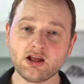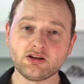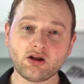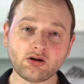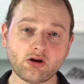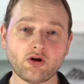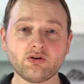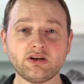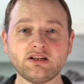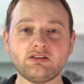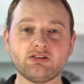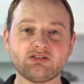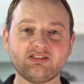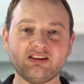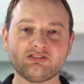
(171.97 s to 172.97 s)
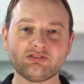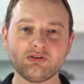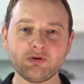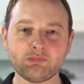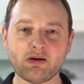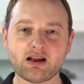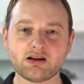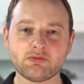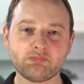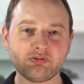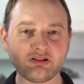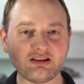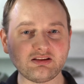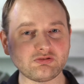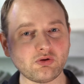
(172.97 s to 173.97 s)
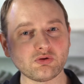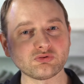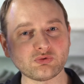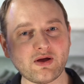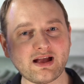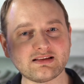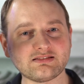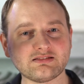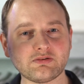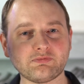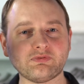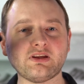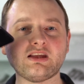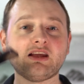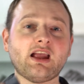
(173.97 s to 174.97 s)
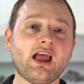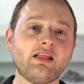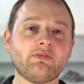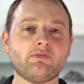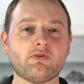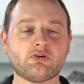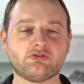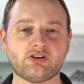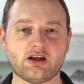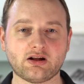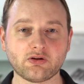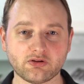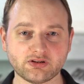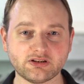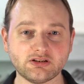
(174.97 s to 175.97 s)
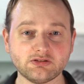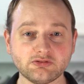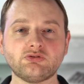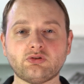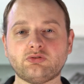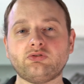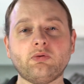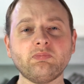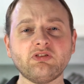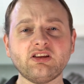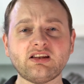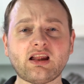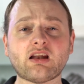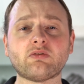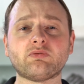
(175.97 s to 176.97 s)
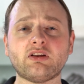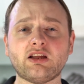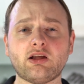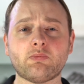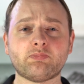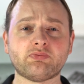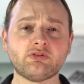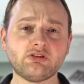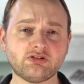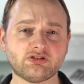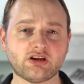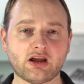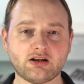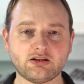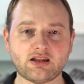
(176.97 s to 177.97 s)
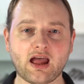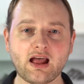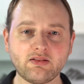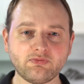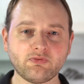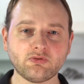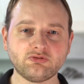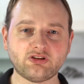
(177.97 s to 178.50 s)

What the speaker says: Not only does this look better, but this also has the freaking headphone jack on it. So something that I really appreciate. The headphone